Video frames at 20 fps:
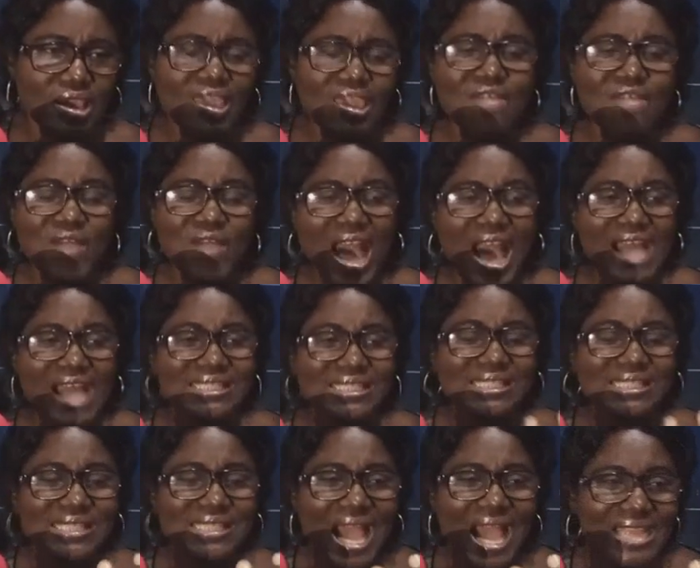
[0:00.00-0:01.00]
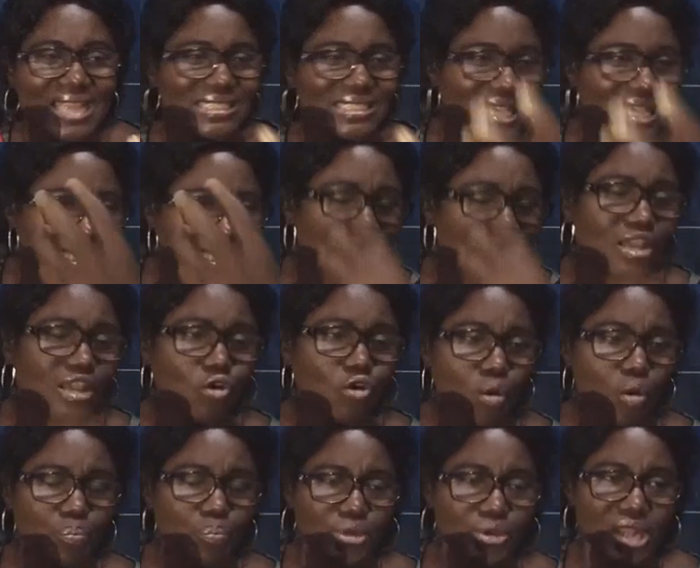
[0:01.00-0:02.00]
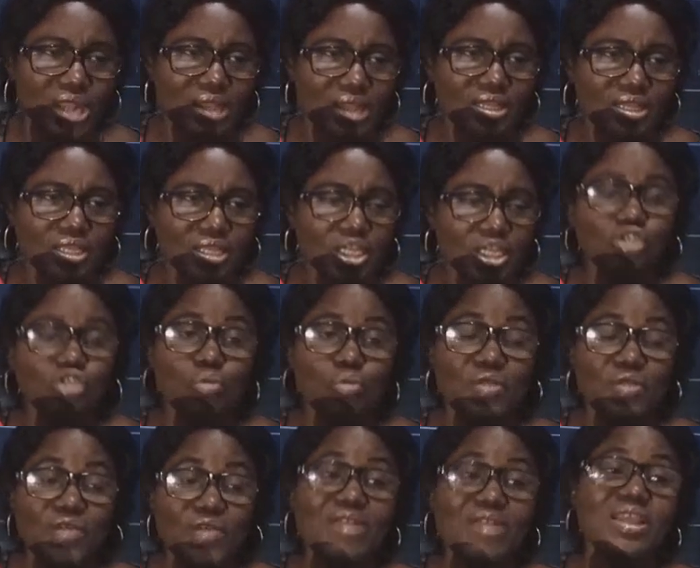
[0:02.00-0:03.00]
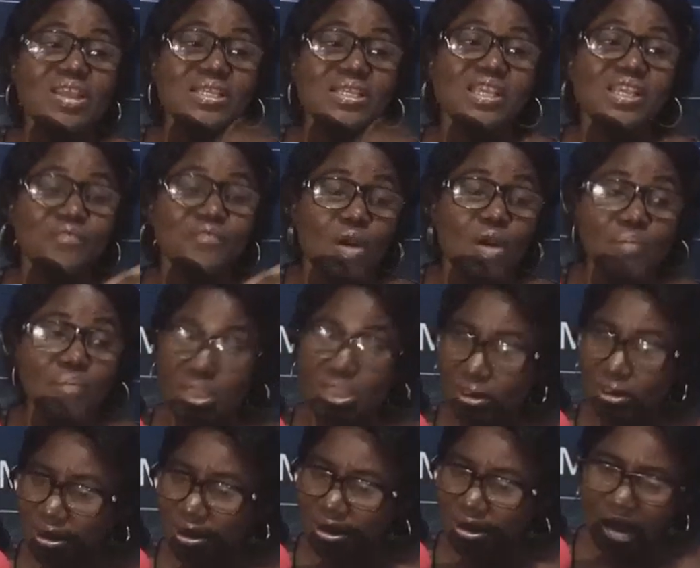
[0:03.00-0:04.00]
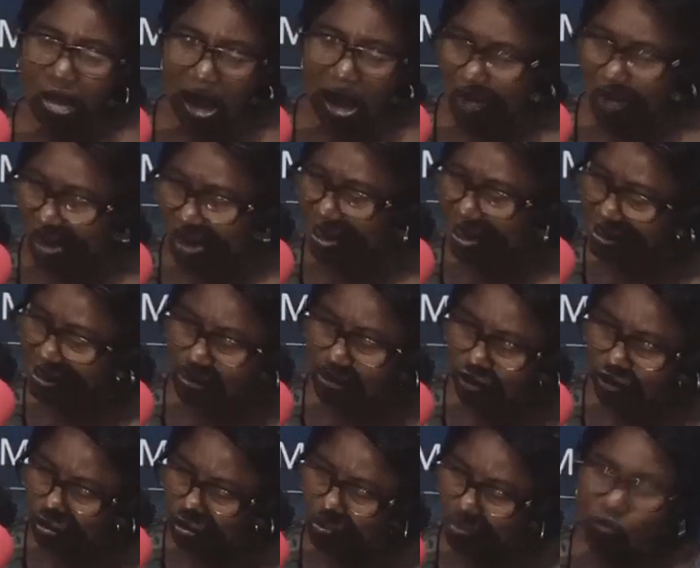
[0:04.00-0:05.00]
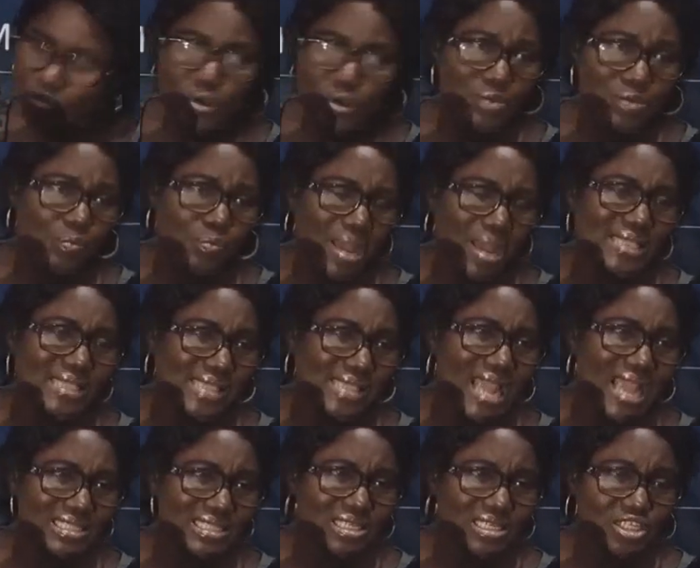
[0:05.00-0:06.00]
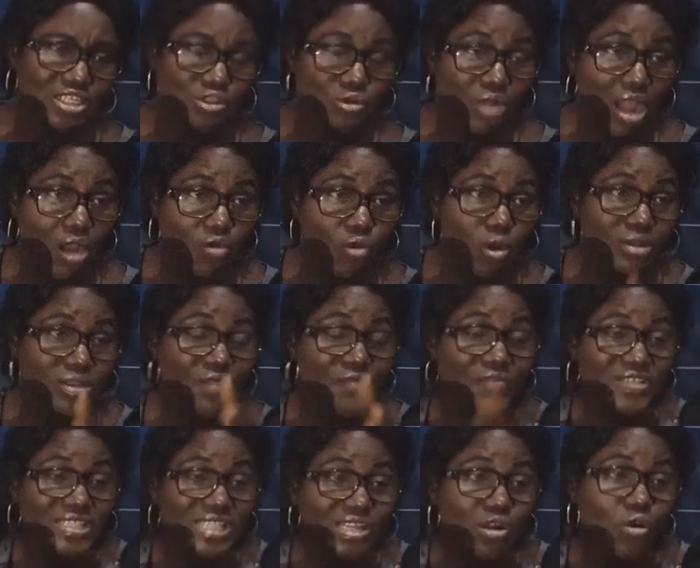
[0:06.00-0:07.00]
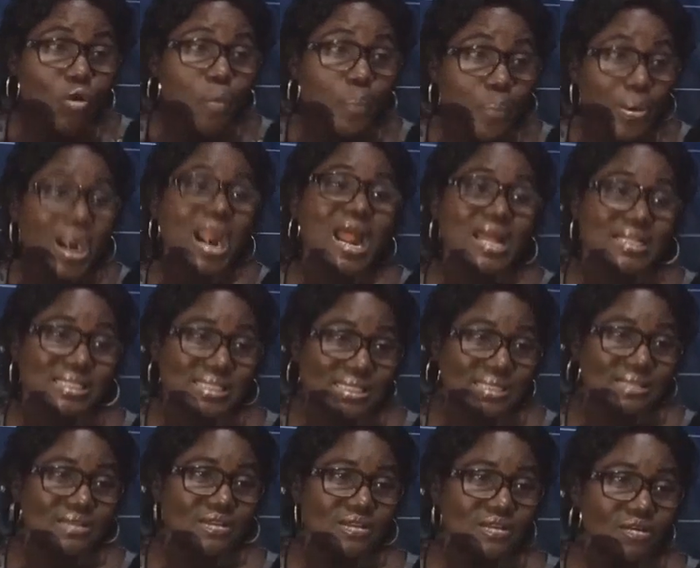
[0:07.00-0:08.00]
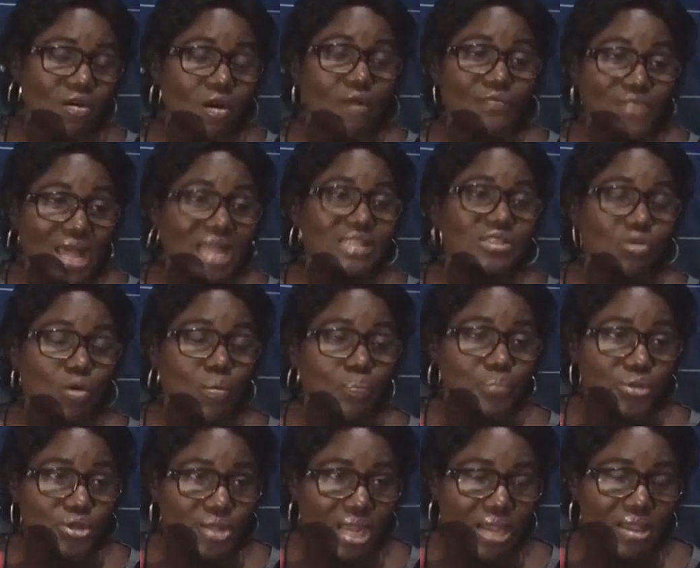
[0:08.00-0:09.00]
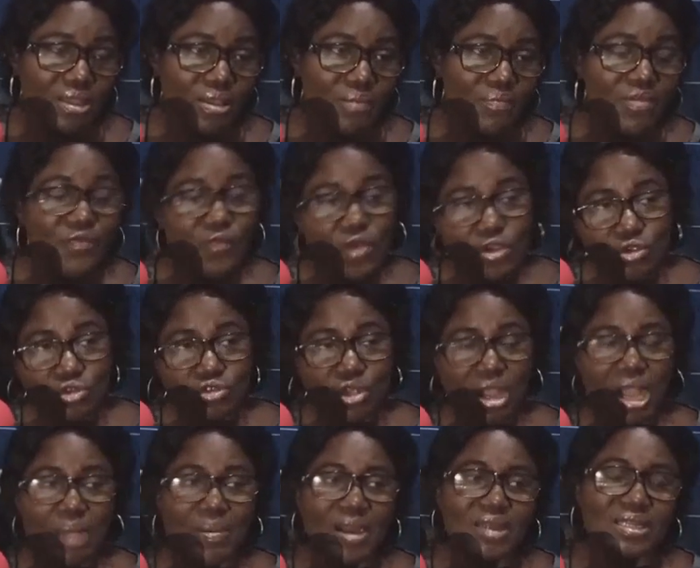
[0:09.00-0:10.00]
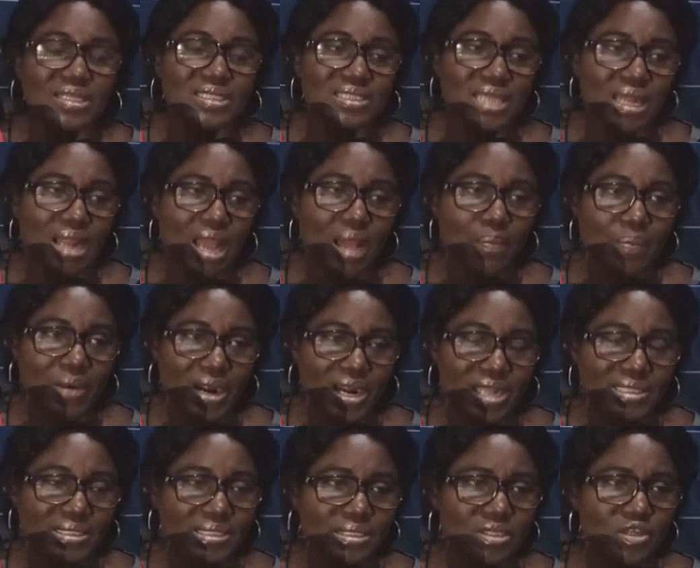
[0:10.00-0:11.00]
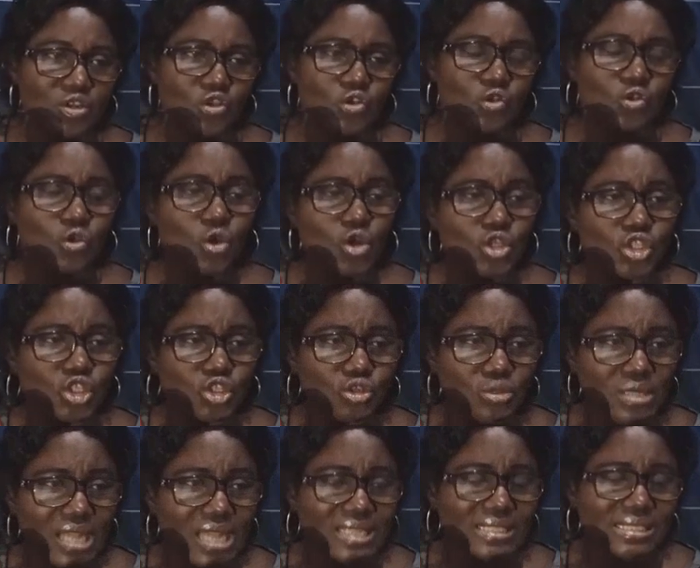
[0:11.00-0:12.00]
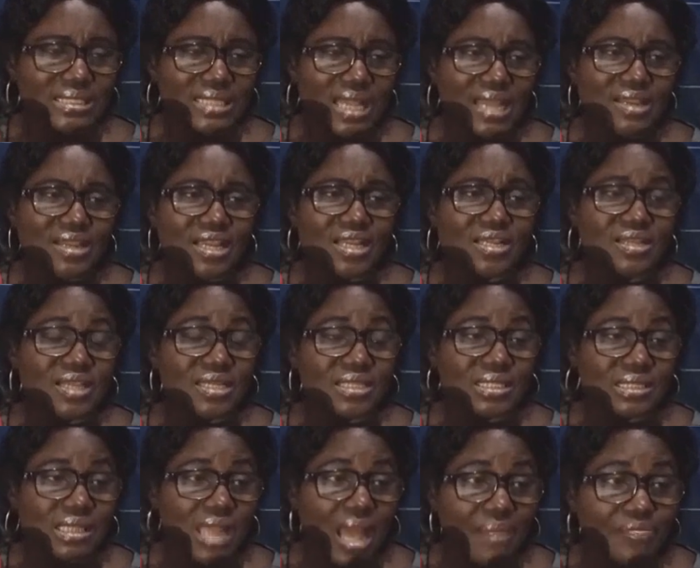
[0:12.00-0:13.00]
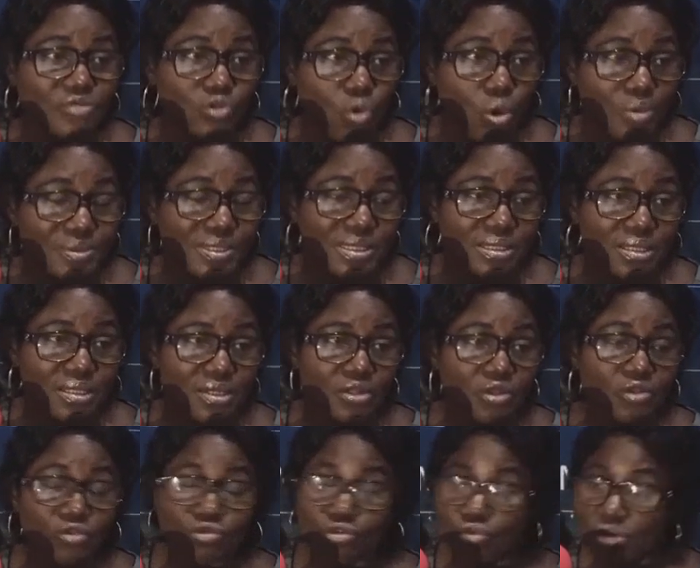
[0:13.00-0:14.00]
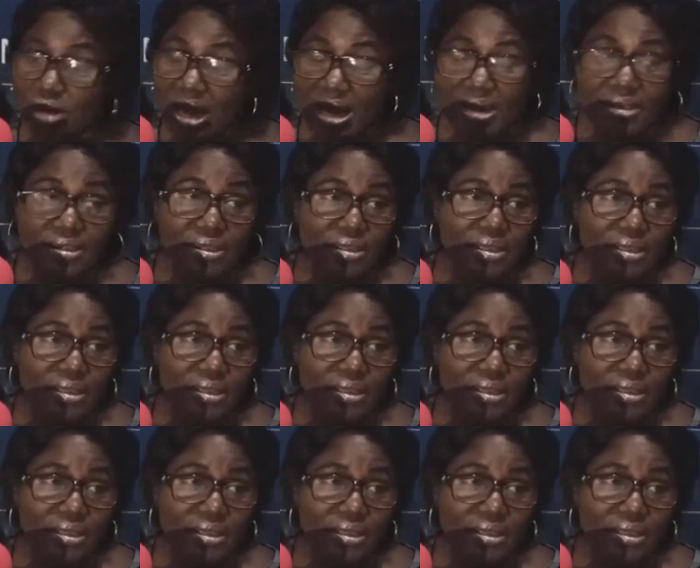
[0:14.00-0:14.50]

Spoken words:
If I had cited a computer, it would be very easy for me. At least by citing it, you now know the physical parts of that computer before you talk about the internal parts. So students, they need these laptops. Today,